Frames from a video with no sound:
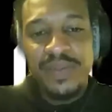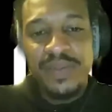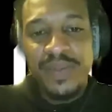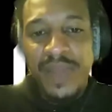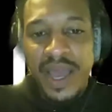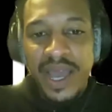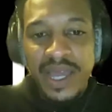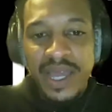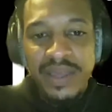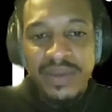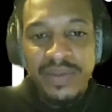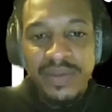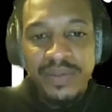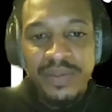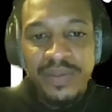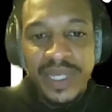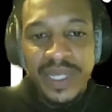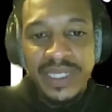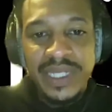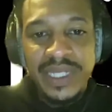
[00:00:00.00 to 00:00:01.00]
by
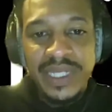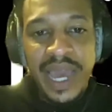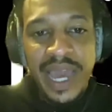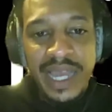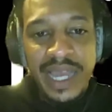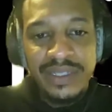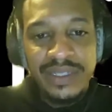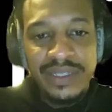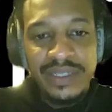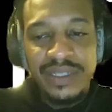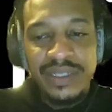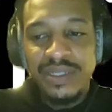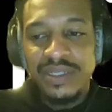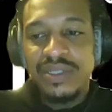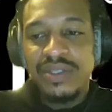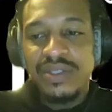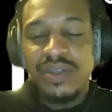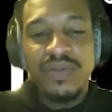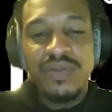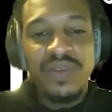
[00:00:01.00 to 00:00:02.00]
men's
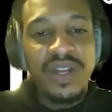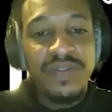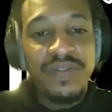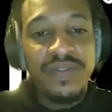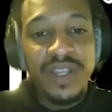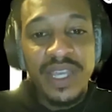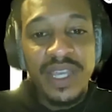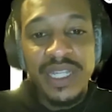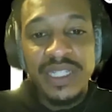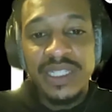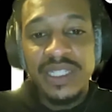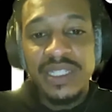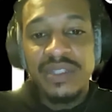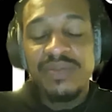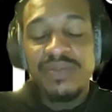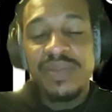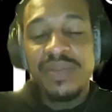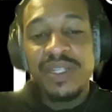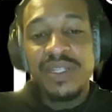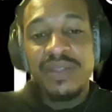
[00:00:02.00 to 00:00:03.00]
actions or whatever the case is,
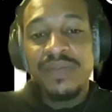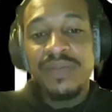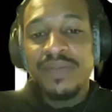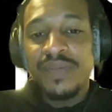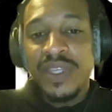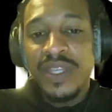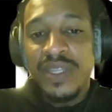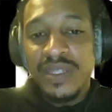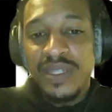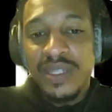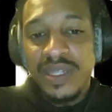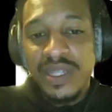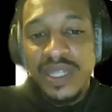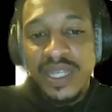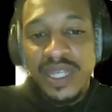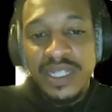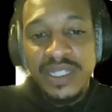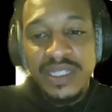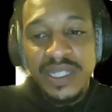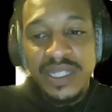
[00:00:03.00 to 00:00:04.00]
but the
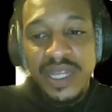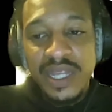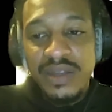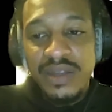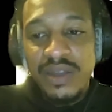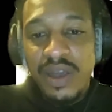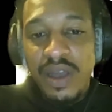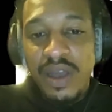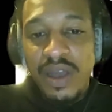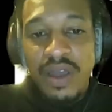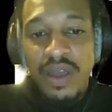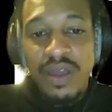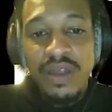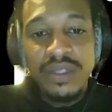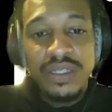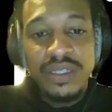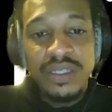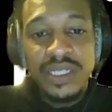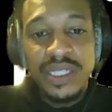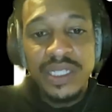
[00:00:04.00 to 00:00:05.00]
things that are
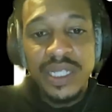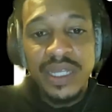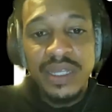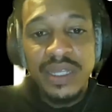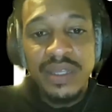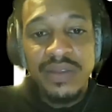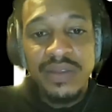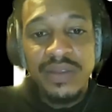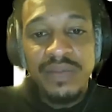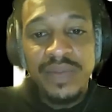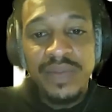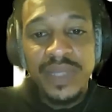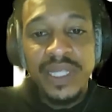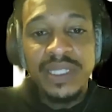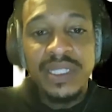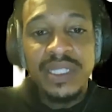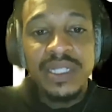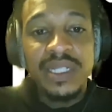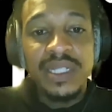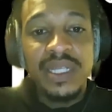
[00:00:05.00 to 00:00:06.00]
hard to see
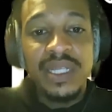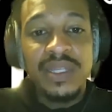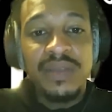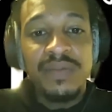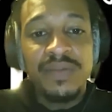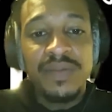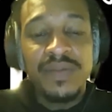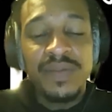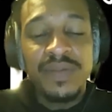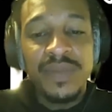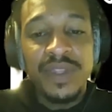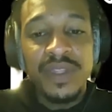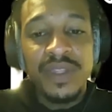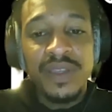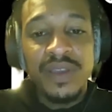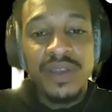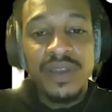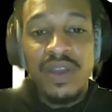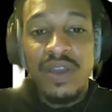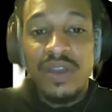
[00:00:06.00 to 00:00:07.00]
mentally
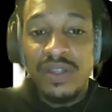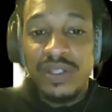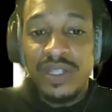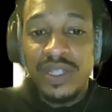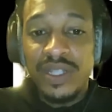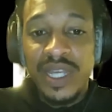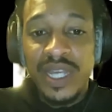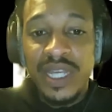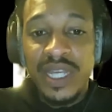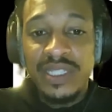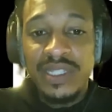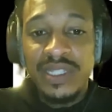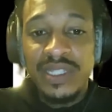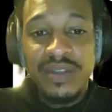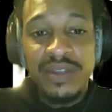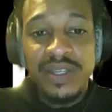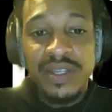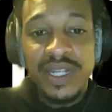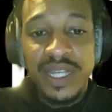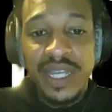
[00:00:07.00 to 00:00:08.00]
are the things that
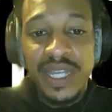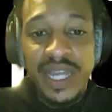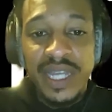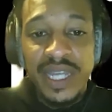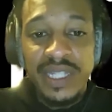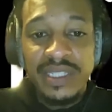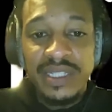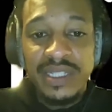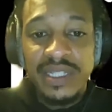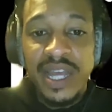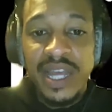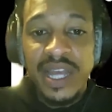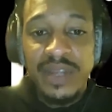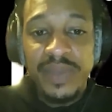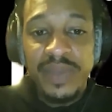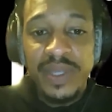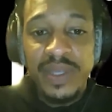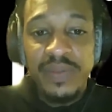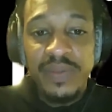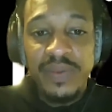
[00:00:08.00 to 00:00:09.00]
are going to catch a lot of
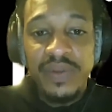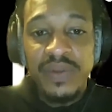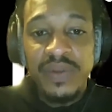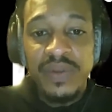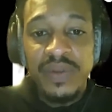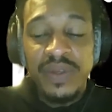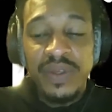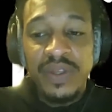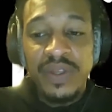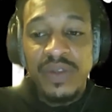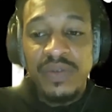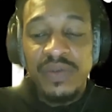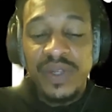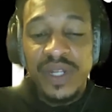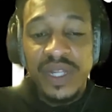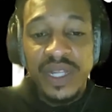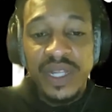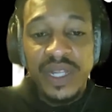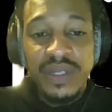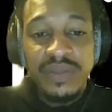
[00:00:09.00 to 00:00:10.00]
people when
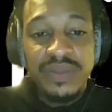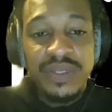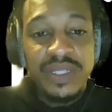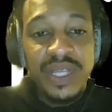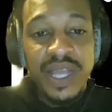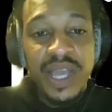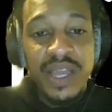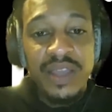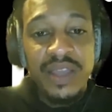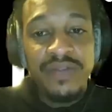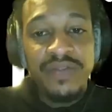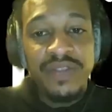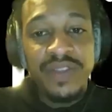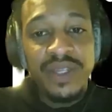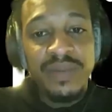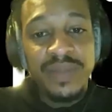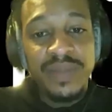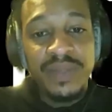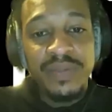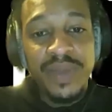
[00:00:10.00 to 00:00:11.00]
it comes time for
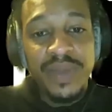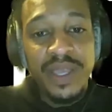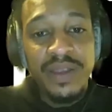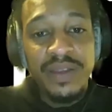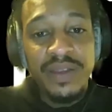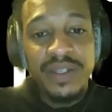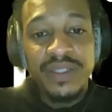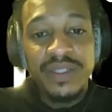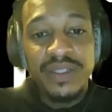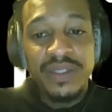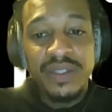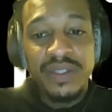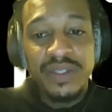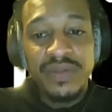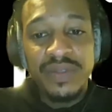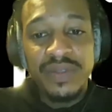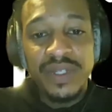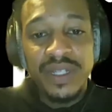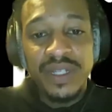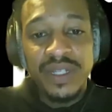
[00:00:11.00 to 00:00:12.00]
them to perish,
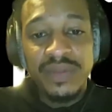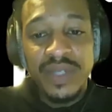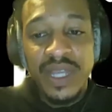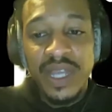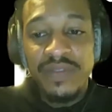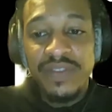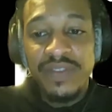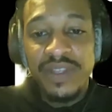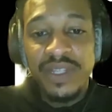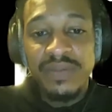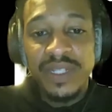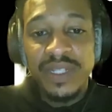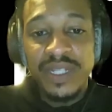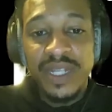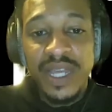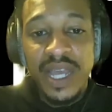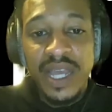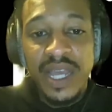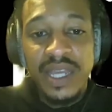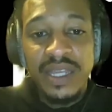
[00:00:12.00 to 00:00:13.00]
when it comes time for them to
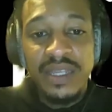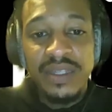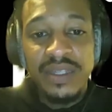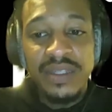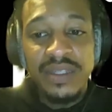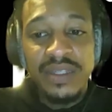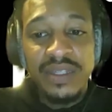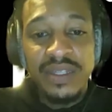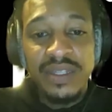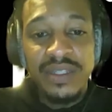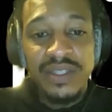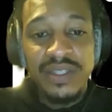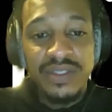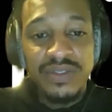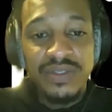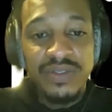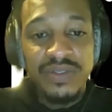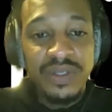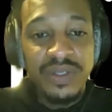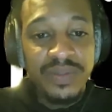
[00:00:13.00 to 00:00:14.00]
die and to
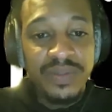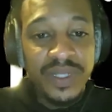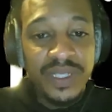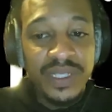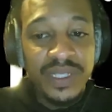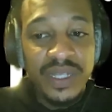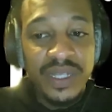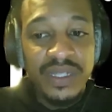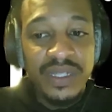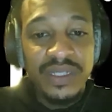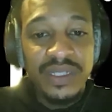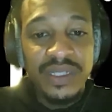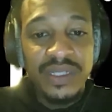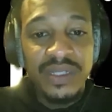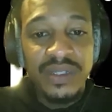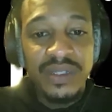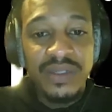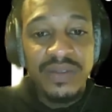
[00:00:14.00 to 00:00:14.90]
truly be judged.